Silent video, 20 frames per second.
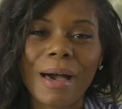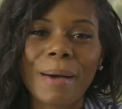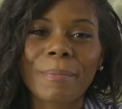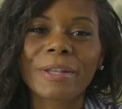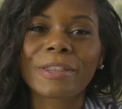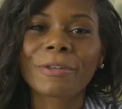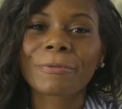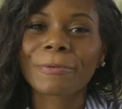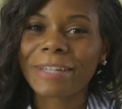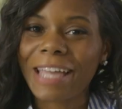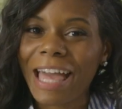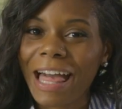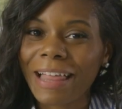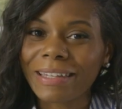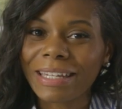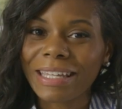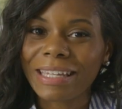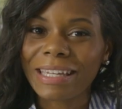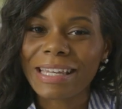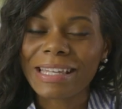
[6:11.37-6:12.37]
But the
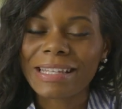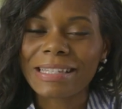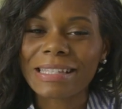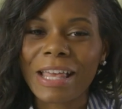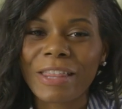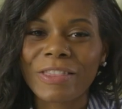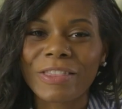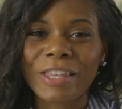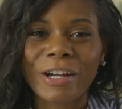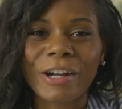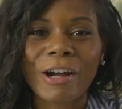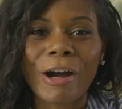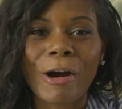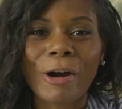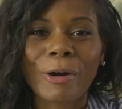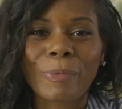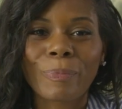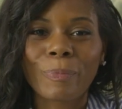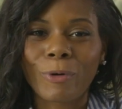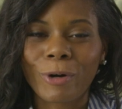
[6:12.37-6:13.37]
reality is, there
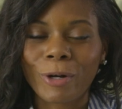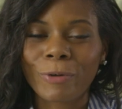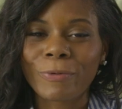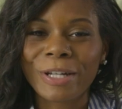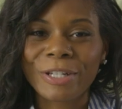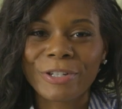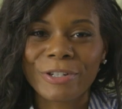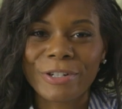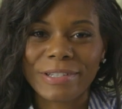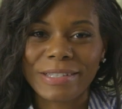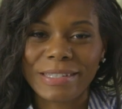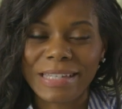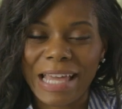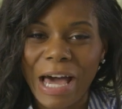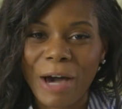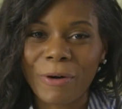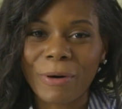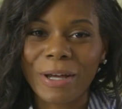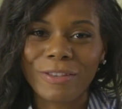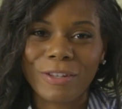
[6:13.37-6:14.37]
are more renters
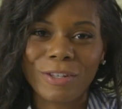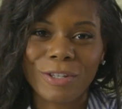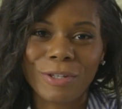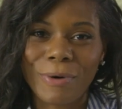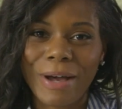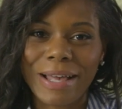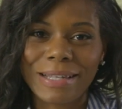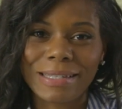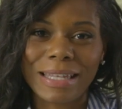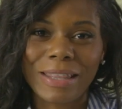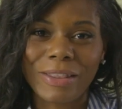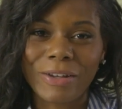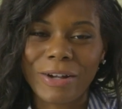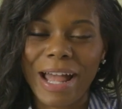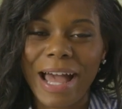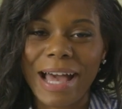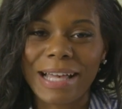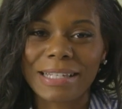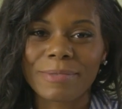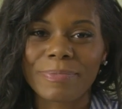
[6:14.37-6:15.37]
now in the US than there
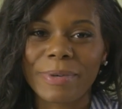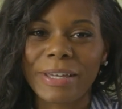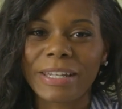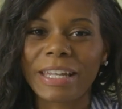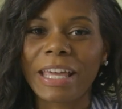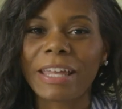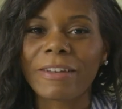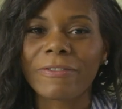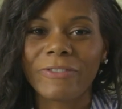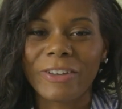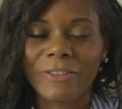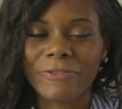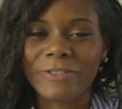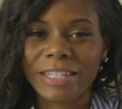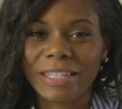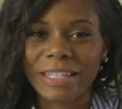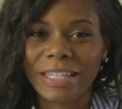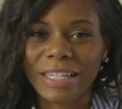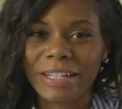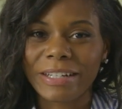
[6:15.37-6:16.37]
has been in 50
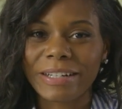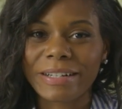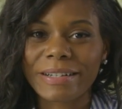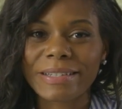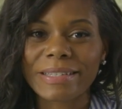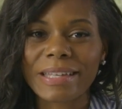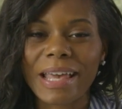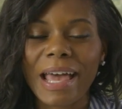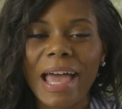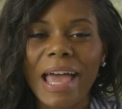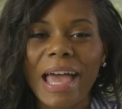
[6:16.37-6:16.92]
years.